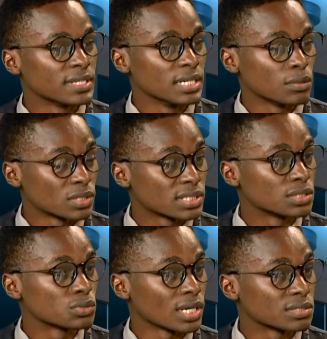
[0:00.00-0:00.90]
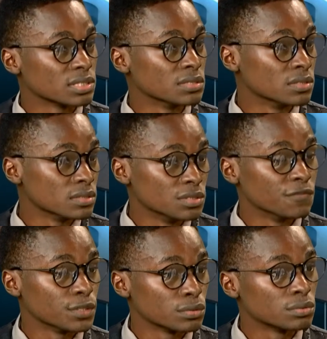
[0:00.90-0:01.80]
They wanted to actually
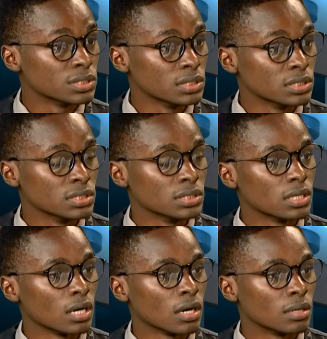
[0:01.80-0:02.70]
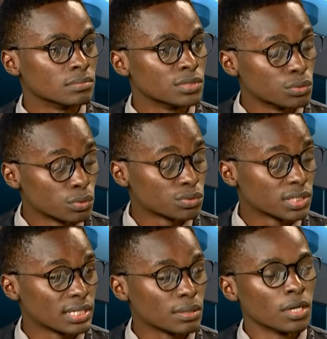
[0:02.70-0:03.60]
review the rules
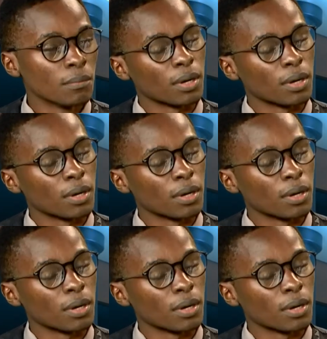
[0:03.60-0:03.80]
then.